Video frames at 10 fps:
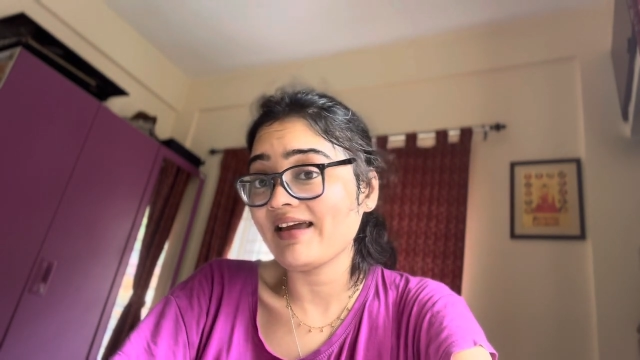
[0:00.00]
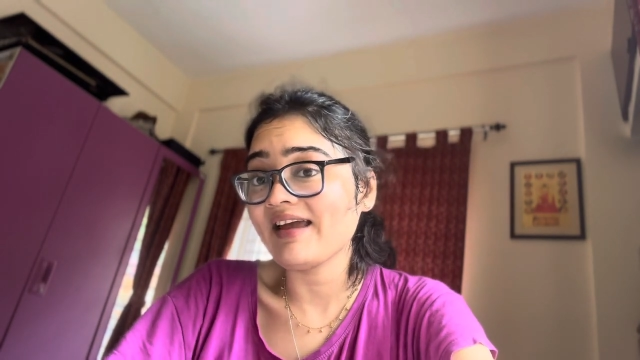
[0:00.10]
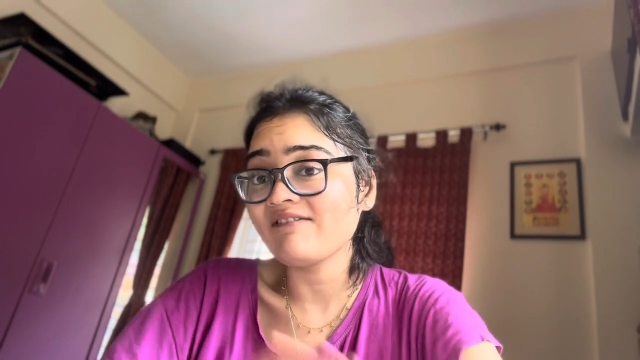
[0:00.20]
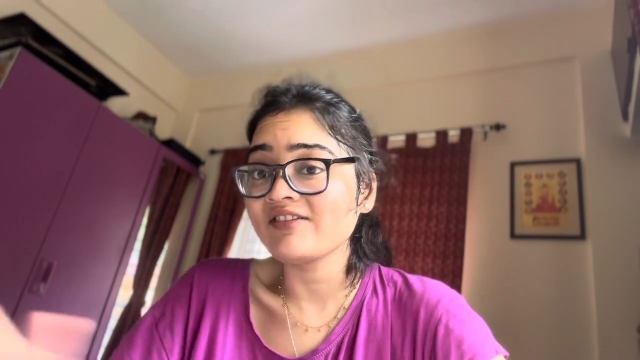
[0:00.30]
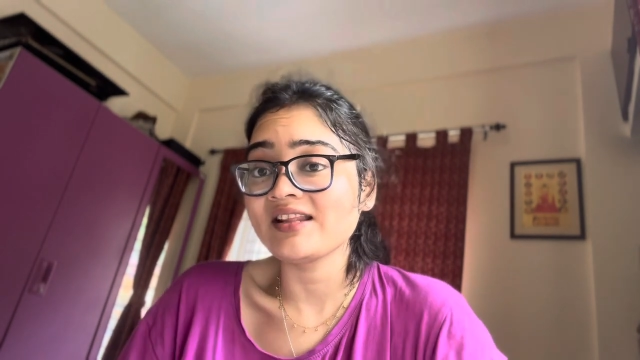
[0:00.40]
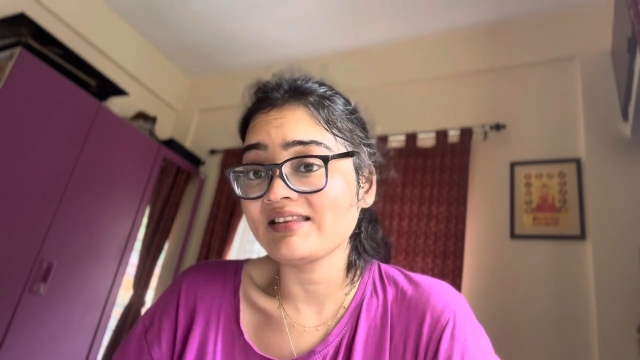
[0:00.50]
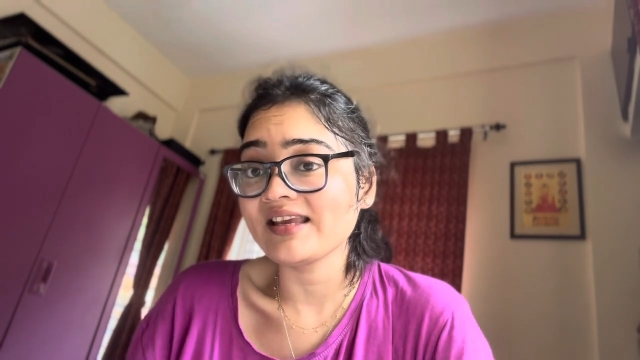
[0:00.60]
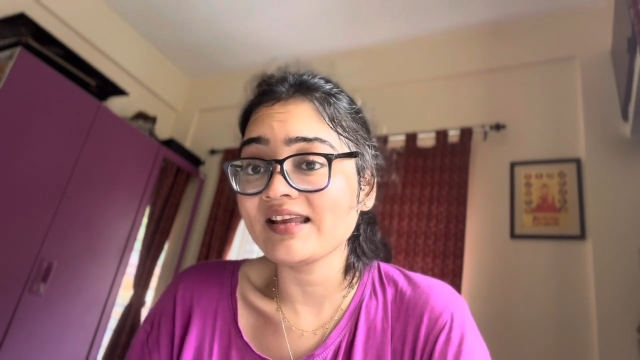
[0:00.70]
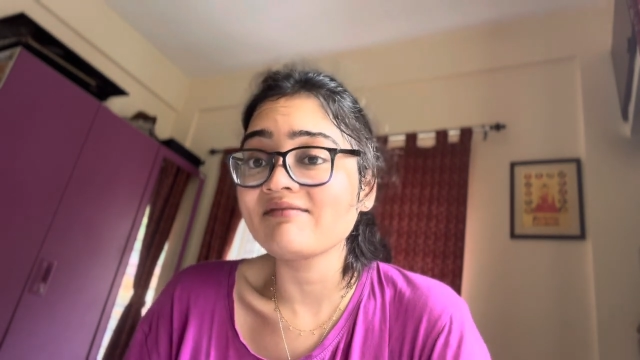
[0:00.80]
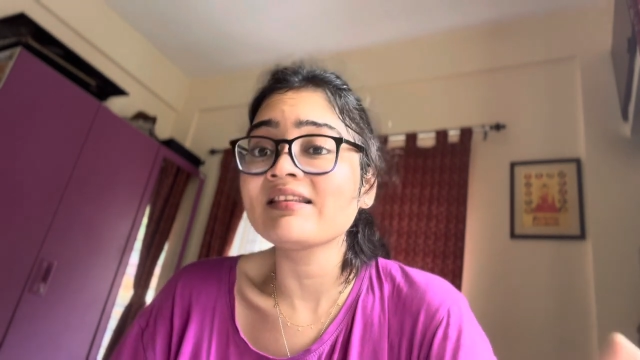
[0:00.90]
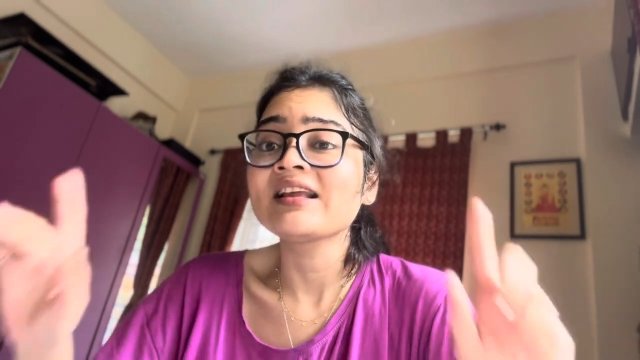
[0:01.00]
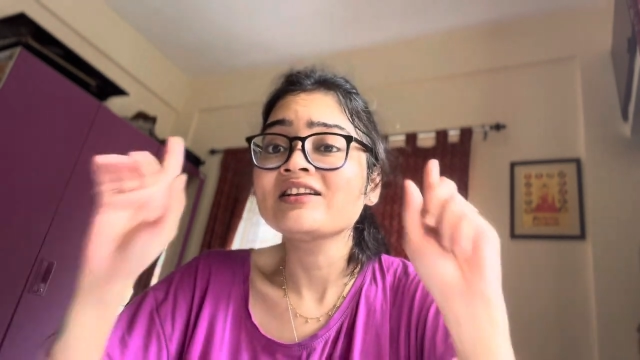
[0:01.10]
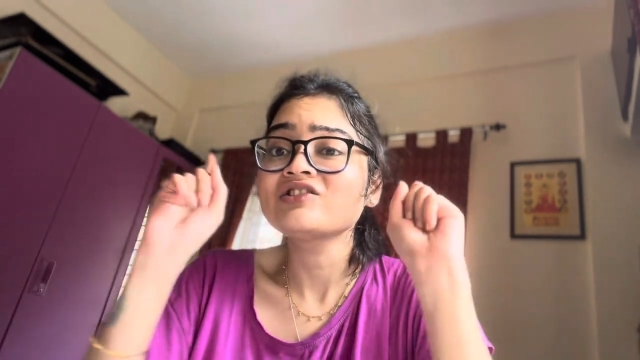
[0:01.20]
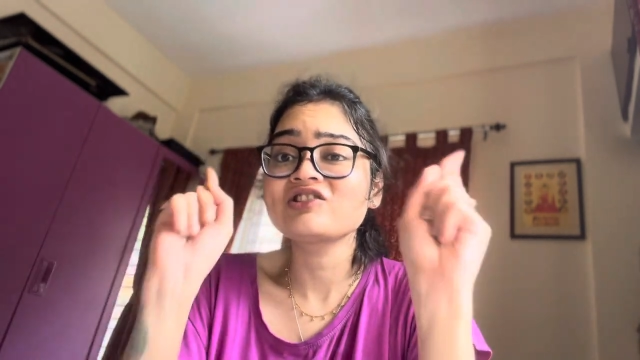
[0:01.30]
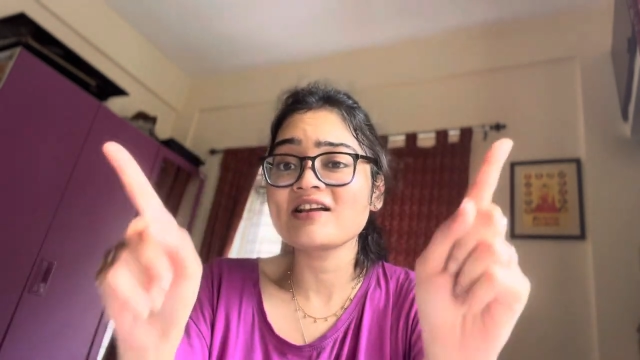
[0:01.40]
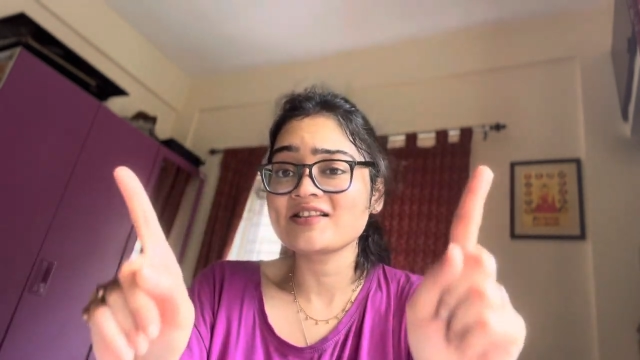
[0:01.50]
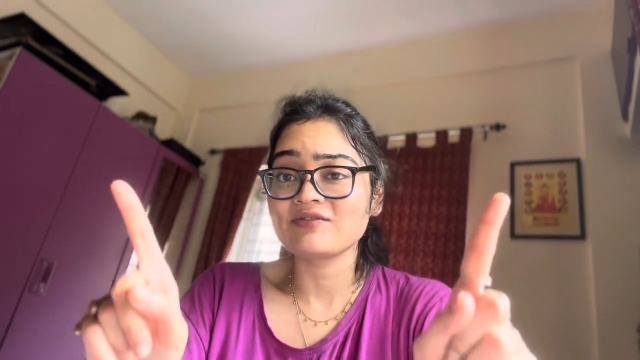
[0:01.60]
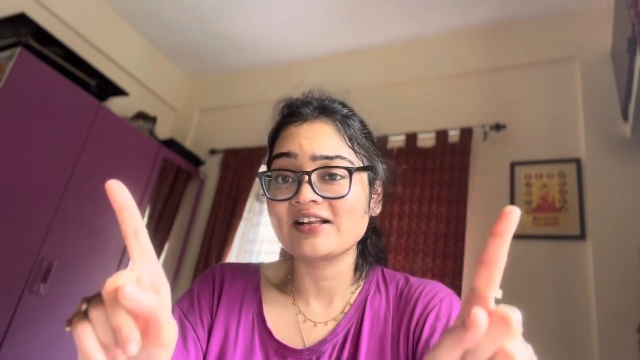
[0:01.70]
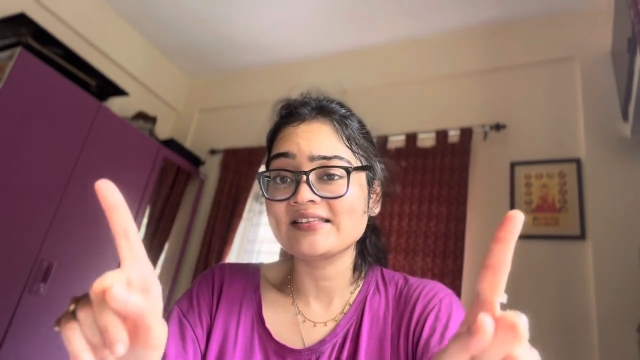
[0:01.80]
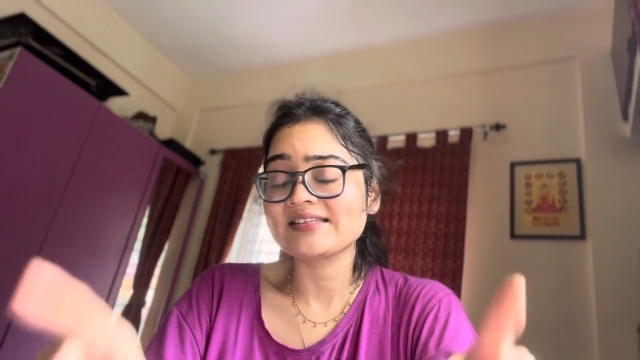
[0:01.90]
everything in just
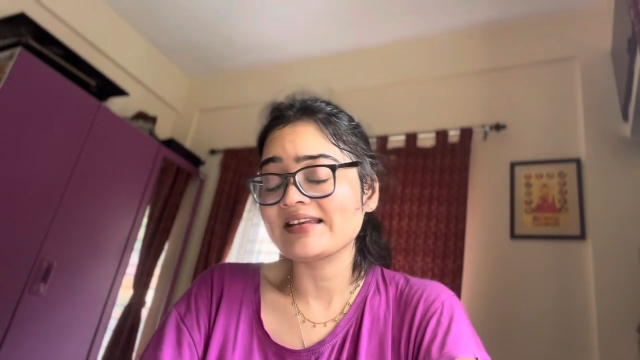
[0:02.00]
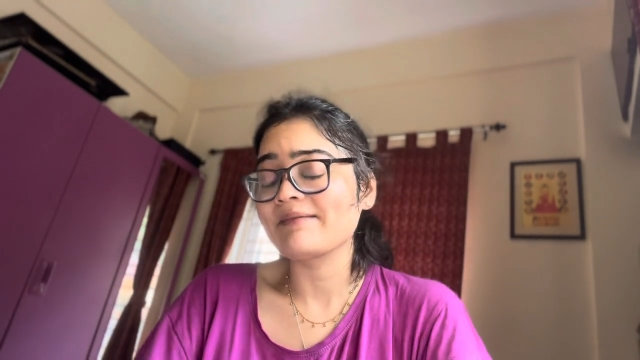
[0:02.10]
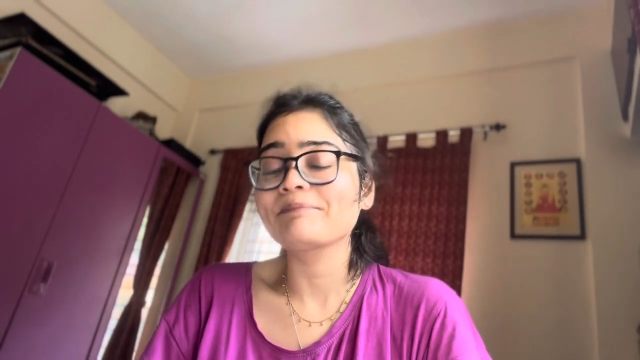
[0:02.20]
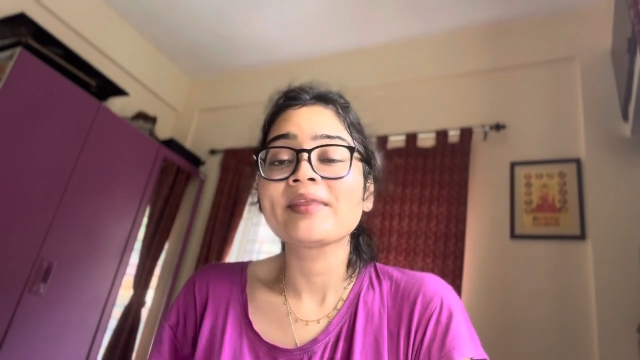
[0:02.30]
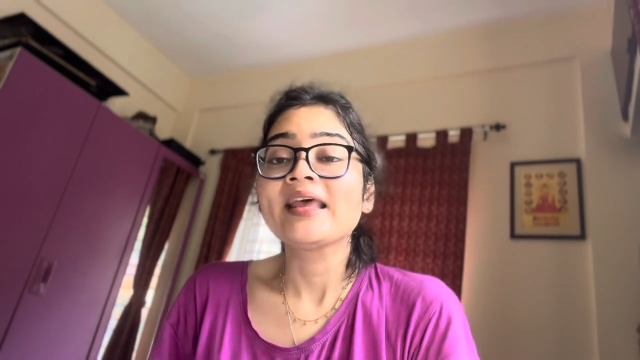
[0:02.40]
one step.